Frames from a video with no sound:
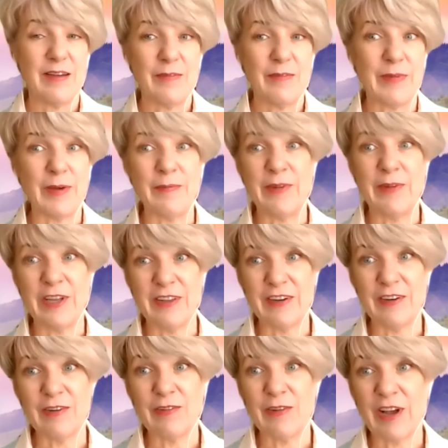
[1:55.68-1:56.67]
My
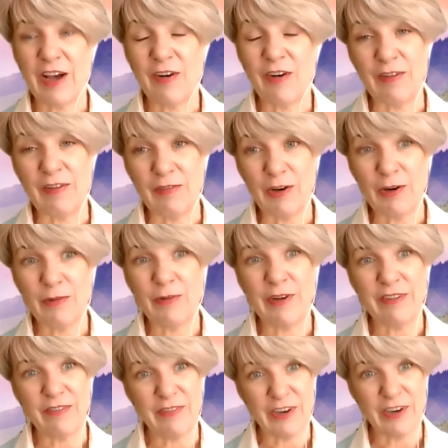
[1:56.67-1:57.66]
mother, however,
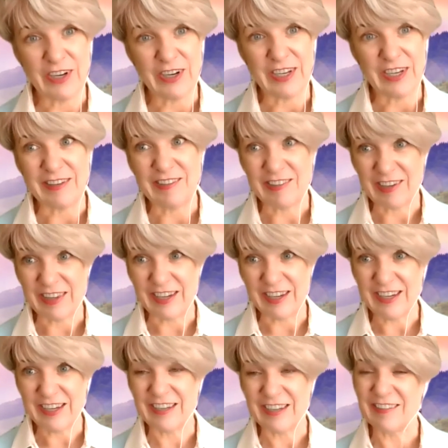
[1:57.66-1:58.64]
was very
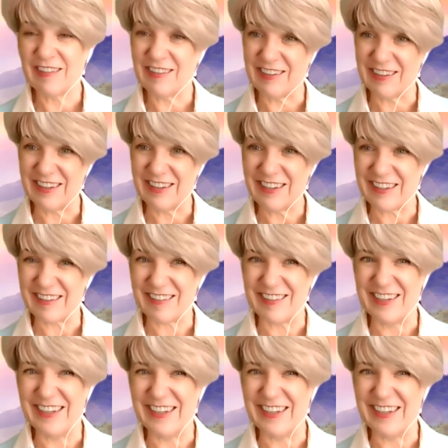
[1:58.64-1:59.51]
angelic and still is.